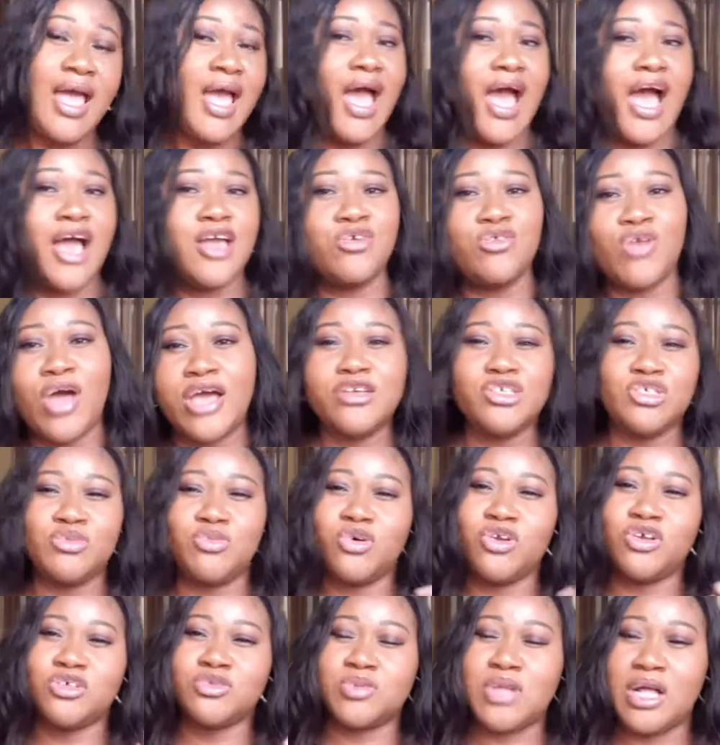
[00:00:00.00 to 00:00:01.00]
And I used to go
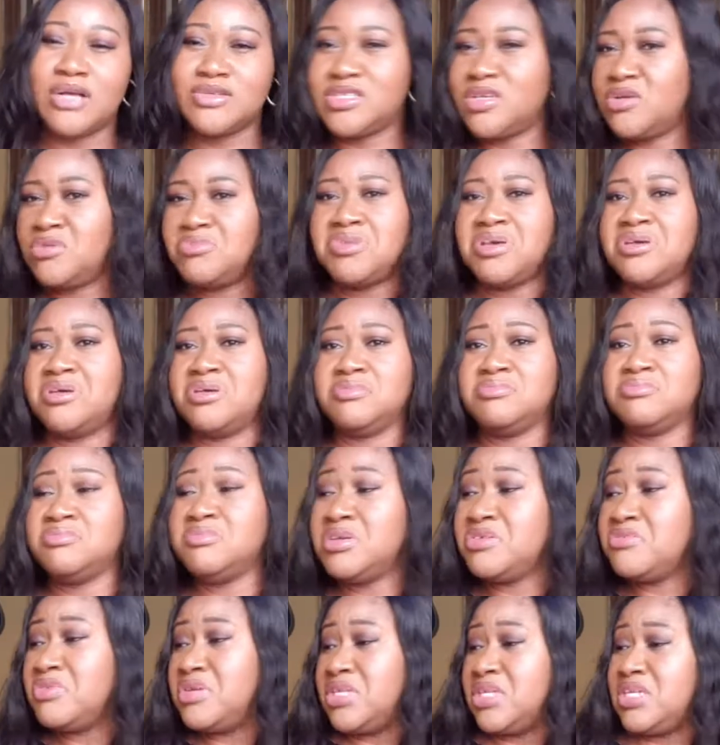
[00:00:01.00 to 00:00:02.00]
to those people that say,
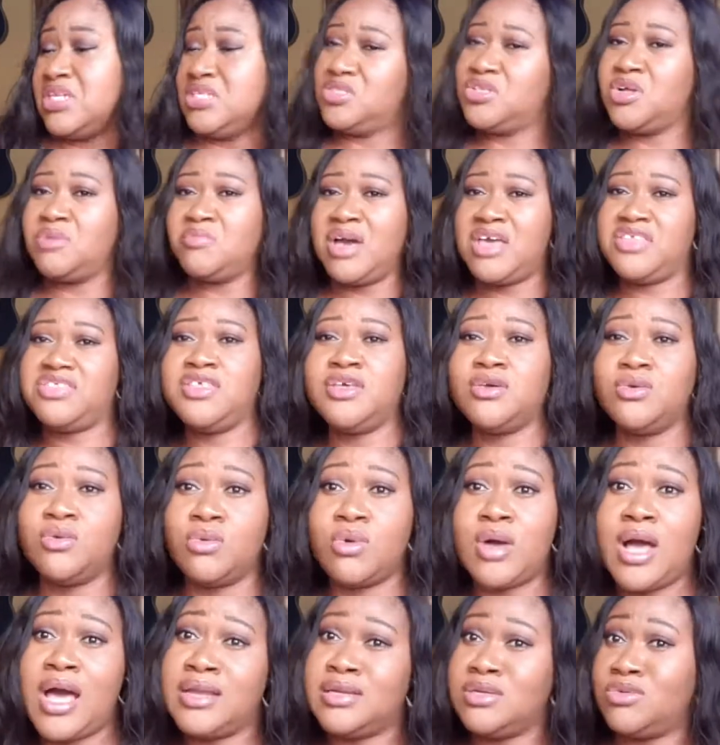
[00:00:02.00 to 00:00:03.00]
me reading is not my thing,
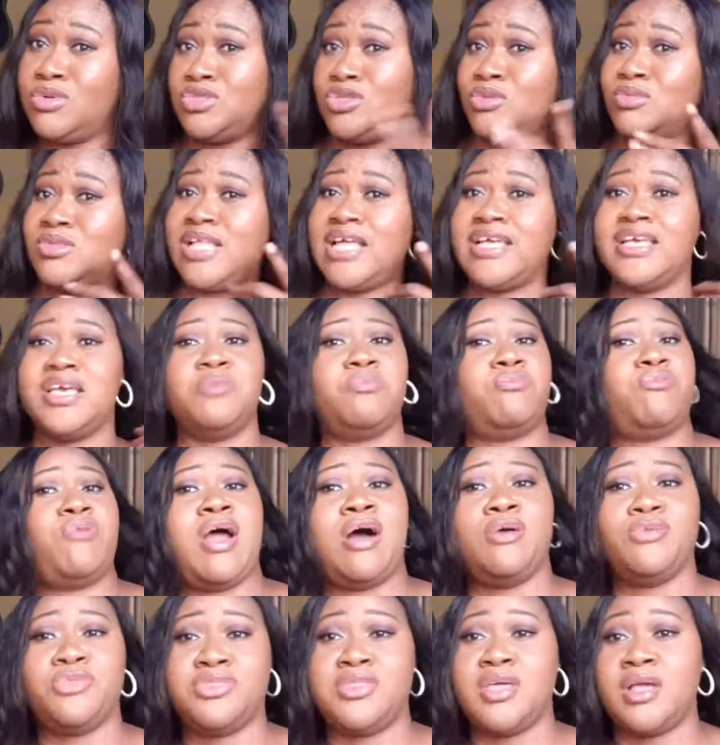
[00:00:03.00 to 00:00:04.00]
and it was almost like a
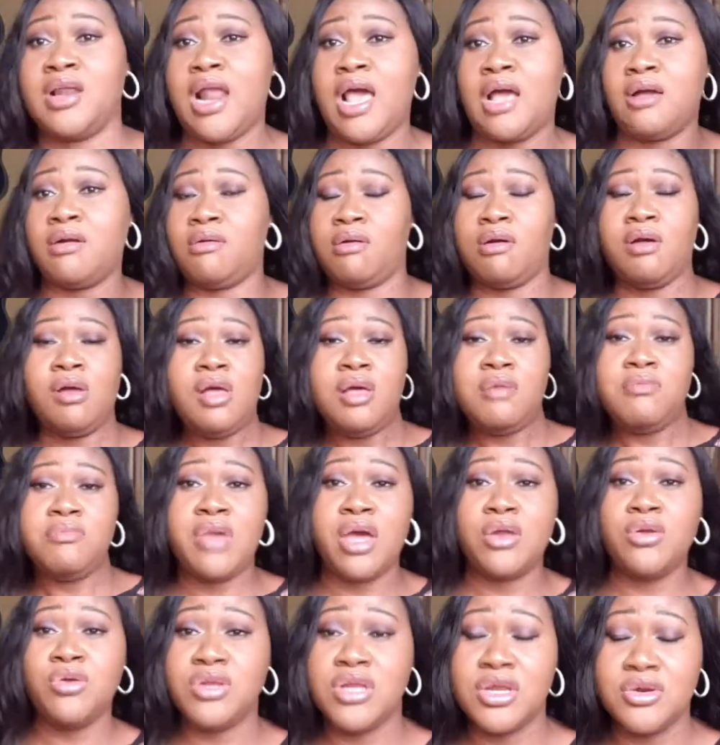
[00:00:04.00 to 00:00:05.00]
proud thing, like, oh, I
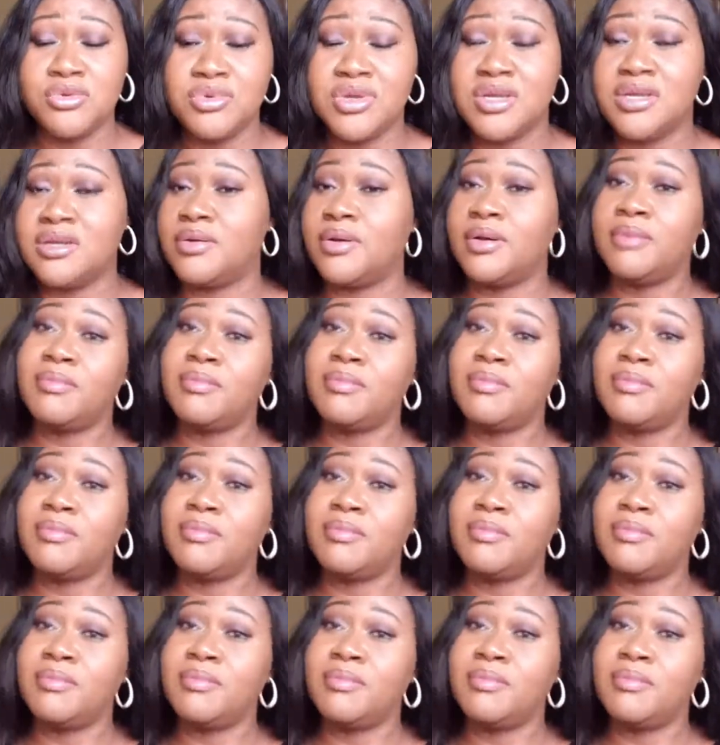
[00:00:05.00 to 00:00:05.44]
know they read.